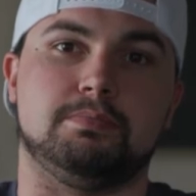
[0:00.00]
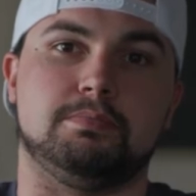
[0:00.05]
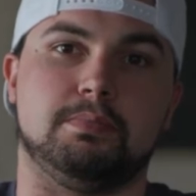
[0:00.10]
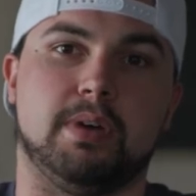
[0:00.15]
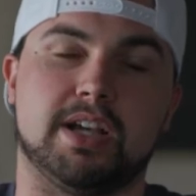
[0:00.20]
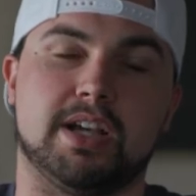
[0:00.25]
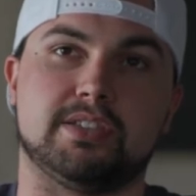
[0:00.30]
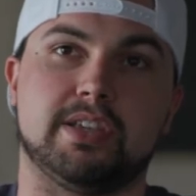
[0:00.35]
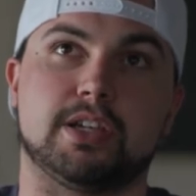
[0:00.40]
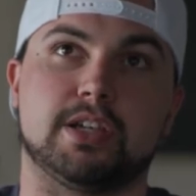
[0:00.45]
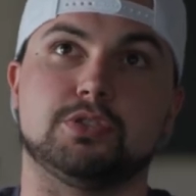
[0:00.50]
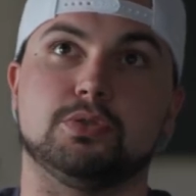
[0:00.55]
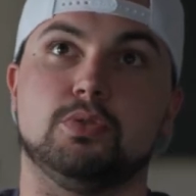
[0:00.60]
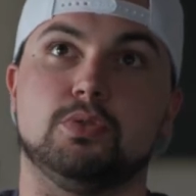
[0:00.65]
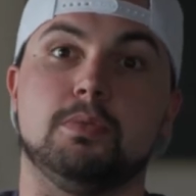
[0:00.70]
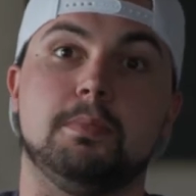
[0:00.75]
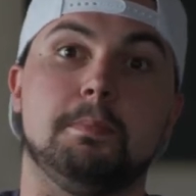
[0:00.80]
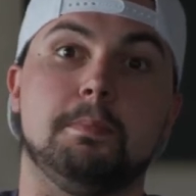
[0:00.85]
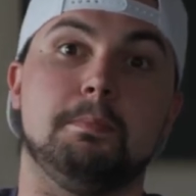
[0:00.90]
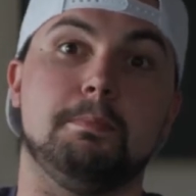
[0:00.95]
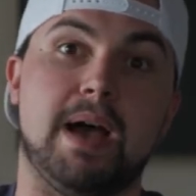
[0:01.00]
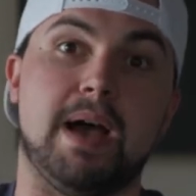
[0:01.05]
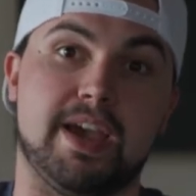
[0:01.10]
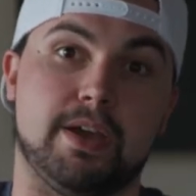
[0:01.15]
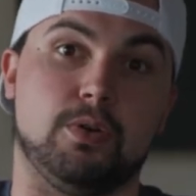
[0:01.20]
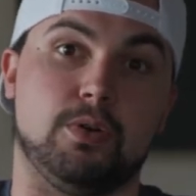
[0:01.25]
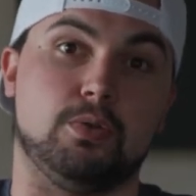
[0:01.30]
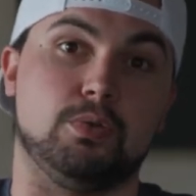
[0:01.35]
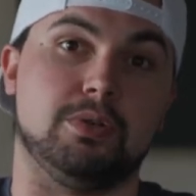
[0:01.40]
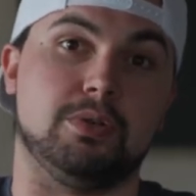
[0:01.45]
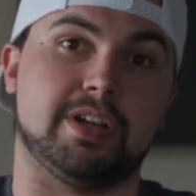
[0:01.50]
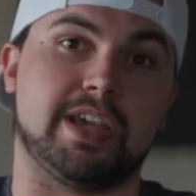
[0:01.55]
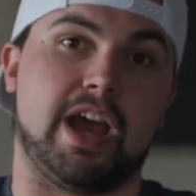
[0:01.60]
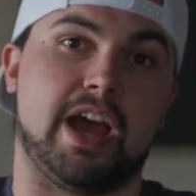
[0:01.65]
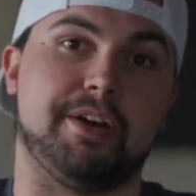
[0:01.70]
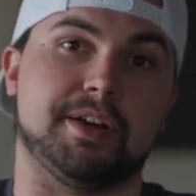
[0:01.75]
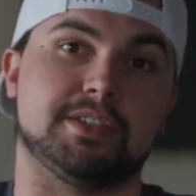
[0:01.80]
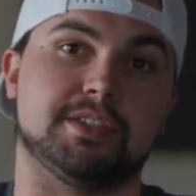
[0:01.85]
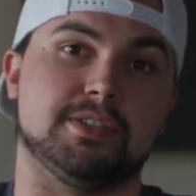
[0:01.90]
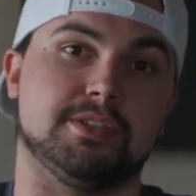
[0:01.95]
bisexual male
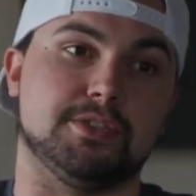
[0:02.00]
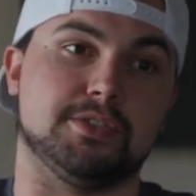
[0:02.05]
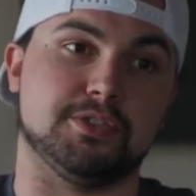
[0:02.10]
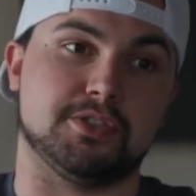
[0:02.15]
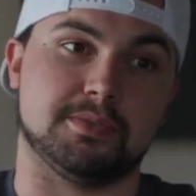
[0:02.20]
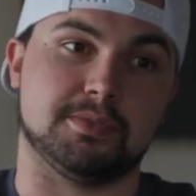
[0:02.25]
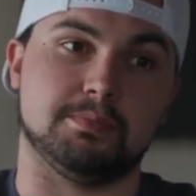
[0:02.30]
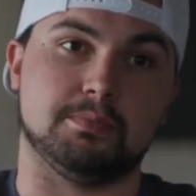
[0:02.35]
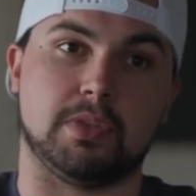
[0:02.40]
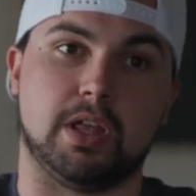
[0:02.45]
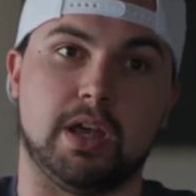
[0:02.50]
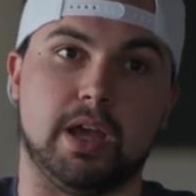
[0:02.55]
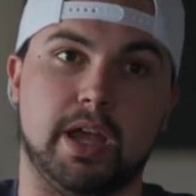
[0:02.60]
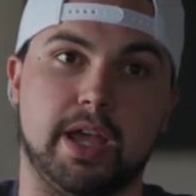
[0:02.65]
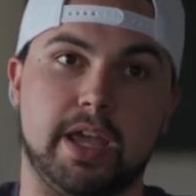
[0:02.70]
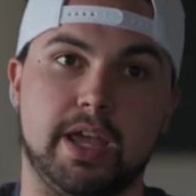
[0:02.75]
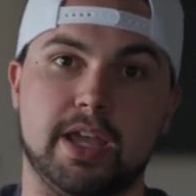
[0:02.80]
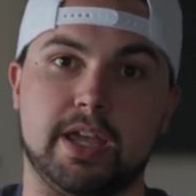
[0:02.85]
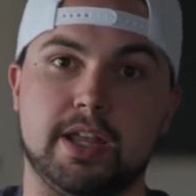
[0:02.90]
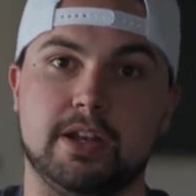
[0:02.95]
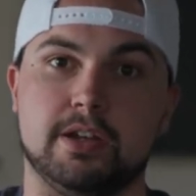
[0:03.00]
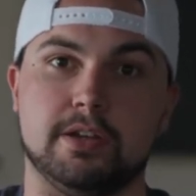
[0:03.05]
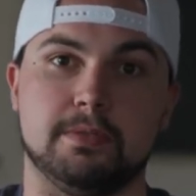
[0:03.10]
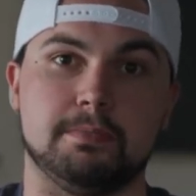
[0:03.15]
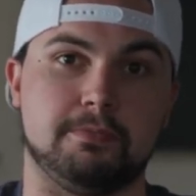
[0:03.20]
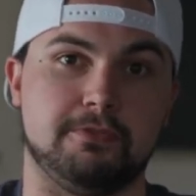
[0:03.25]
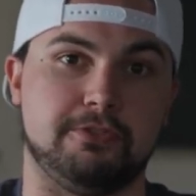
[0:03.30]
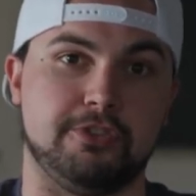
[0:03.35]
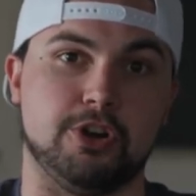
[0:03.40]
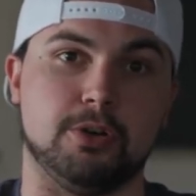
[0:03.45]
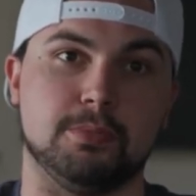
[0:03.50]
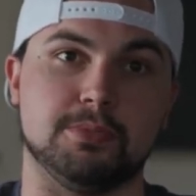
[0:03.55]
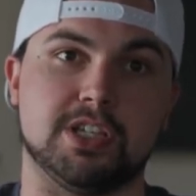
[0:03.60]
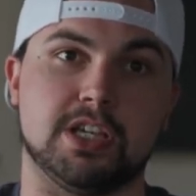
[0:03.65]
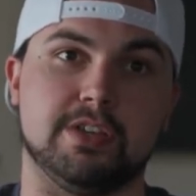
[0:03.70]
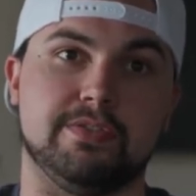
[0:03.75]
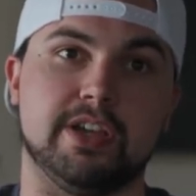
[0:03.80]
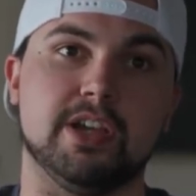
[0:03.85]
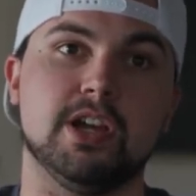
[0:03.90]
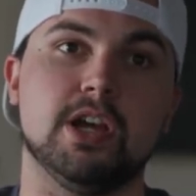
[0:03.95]
characters in film,
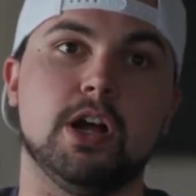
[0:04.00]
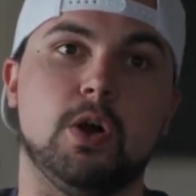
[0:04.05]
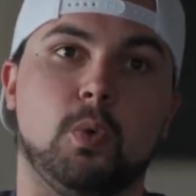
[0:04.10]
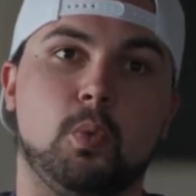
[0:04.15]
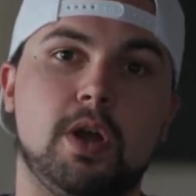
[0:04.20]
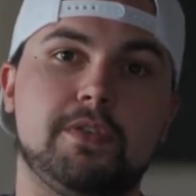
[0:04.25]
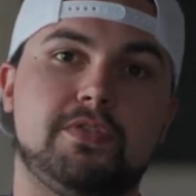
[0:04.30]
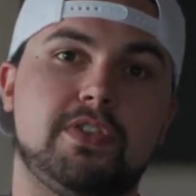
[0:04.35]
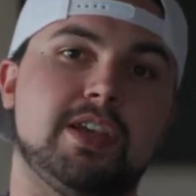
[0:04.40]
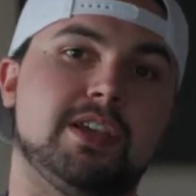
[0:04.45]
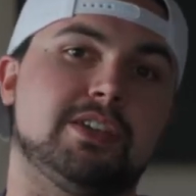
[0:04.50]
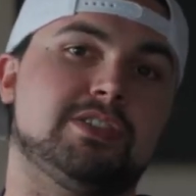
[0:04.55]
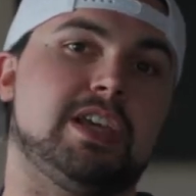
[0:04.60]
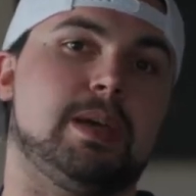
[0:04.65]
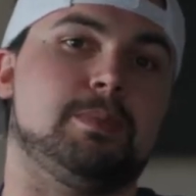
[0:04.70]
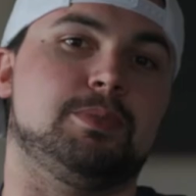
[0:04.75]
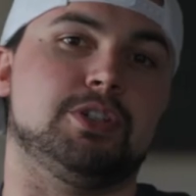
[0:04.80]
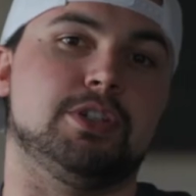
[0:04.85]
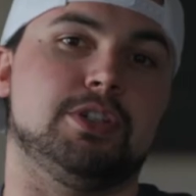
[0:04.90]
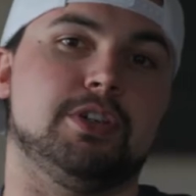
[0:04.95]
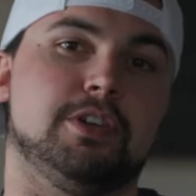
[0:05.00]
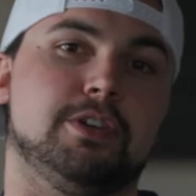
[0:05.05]
TV, with the exception